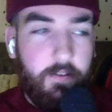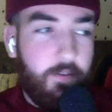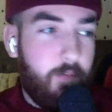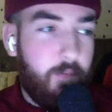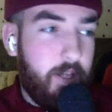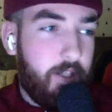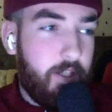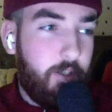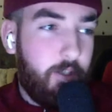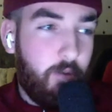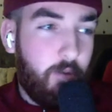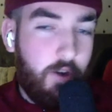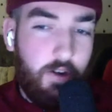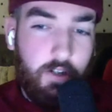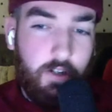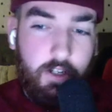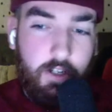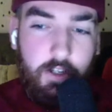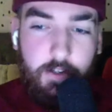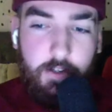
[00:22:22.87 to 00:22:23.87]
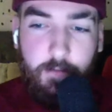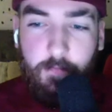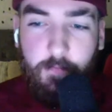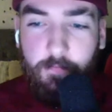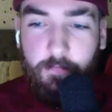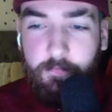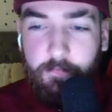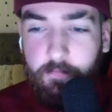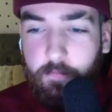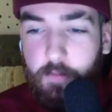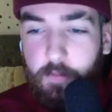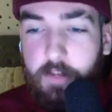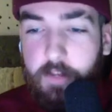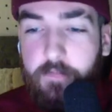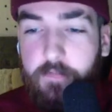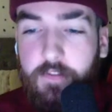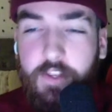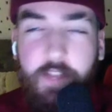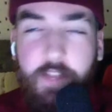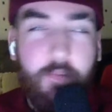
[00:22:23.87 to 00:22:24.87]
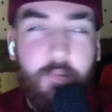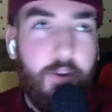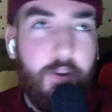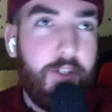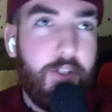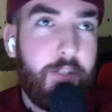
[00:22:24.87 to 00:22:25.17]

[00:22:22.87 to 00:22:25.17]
Masuaku, with the most